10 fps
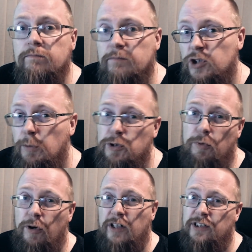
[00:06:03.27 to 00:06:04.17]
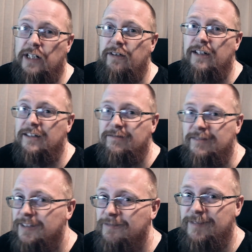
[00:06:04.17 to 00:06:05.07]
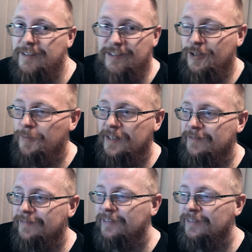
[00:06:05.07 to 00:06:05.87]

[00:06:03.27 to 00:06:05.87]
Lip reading: There's so much more I could say, really. There's so many